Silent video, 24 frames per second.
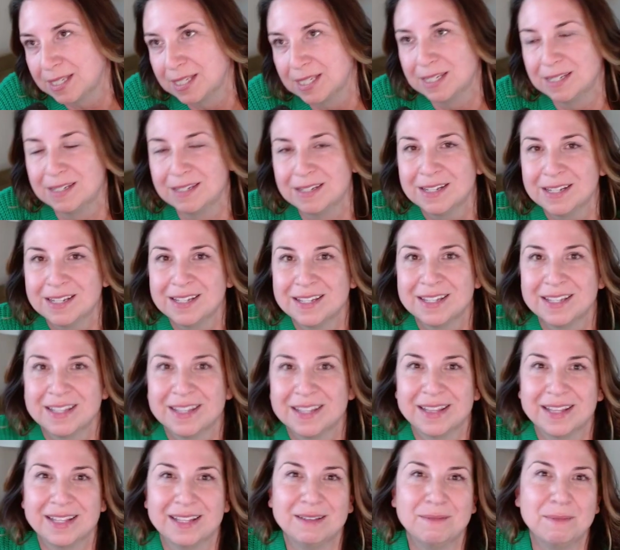and
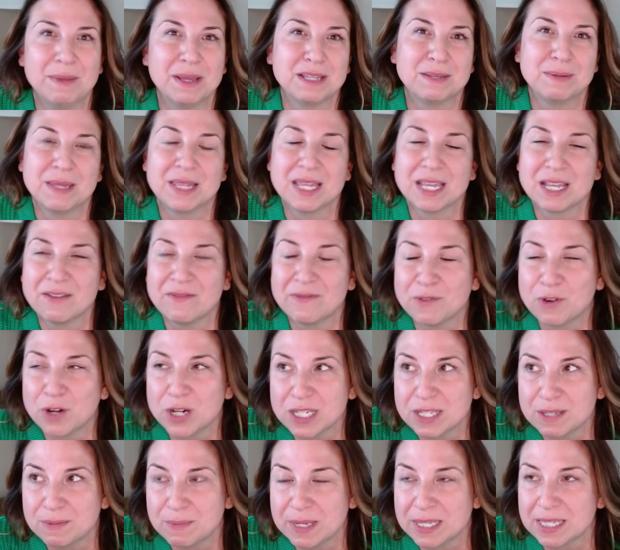it makes me think of
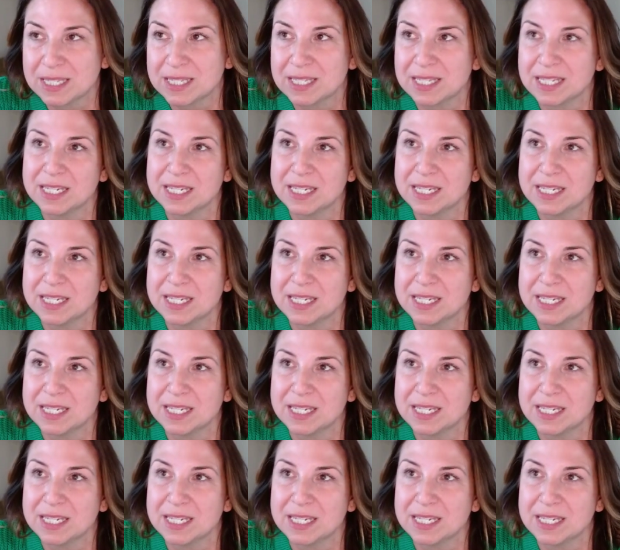Christmas.